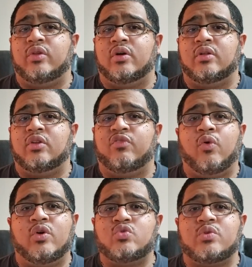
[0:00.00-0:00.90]
The the
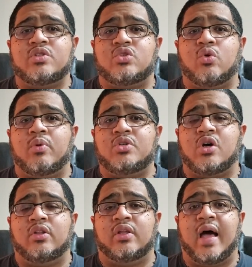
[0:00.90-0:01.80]
focus wasn't so much
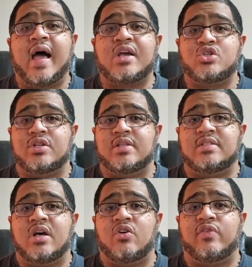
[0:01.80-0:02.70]
on the action
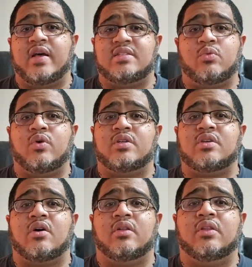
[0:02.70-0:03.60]
itself as it was
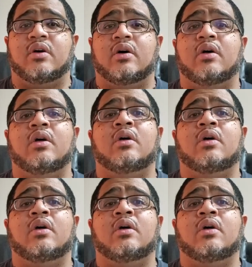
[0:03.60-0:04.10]
on the,